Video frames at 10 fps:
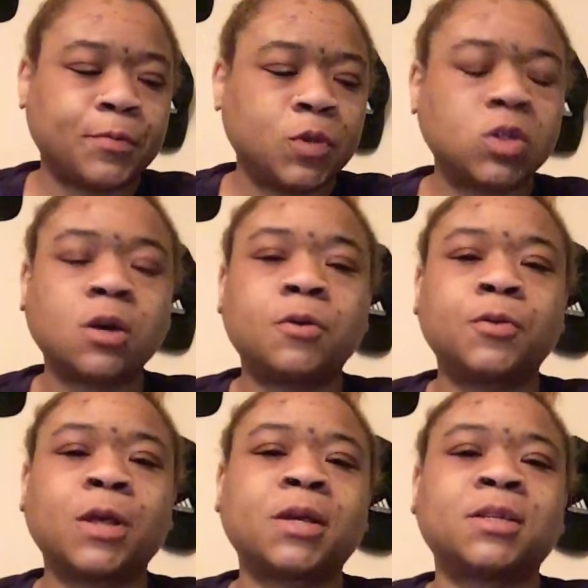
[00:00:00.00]
So
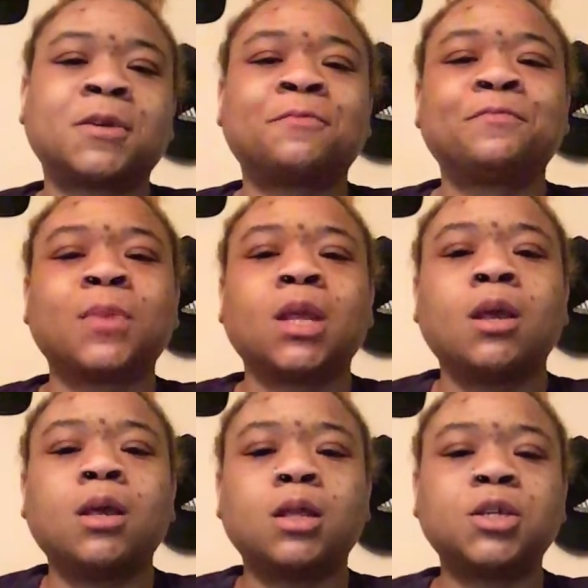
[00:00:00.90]
like I said,
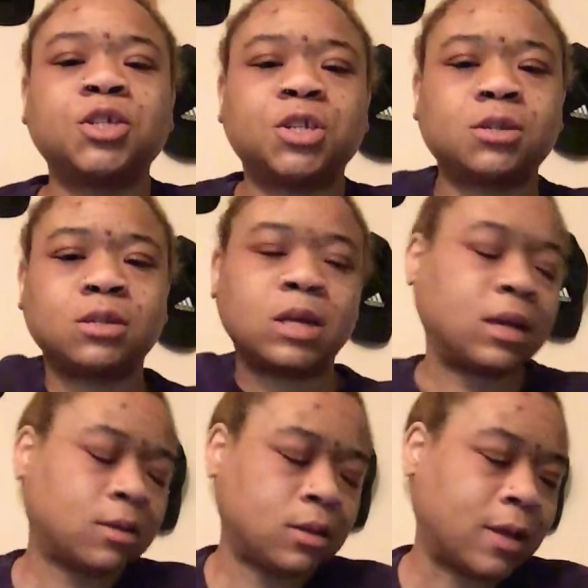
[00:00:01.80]
it's just a day
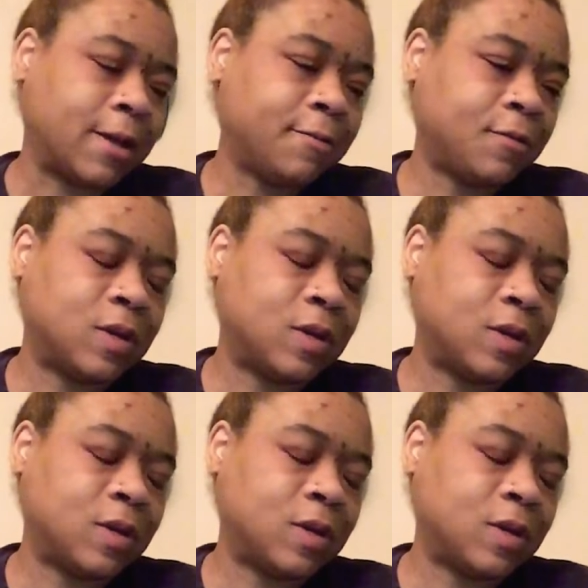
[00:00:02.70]
in the life.